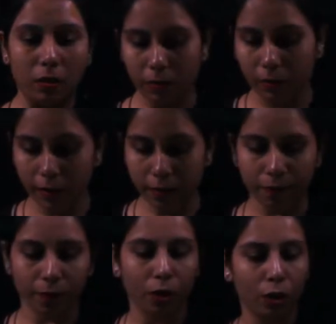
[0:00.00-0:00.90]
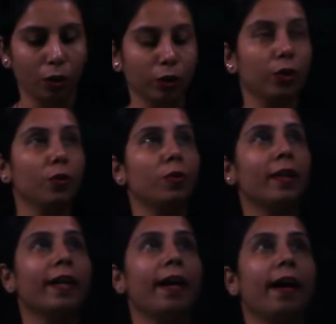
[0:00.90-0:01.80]
Okay, you
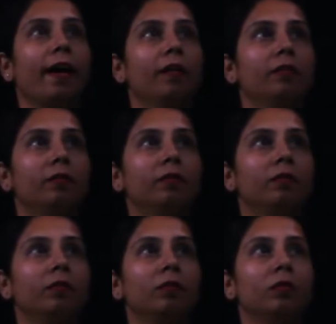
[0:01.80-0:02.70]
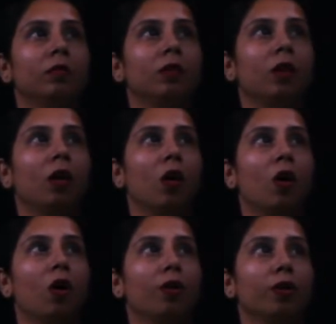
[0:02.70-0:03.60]
can
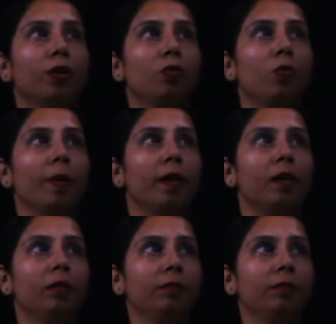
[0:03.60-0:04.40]
or you will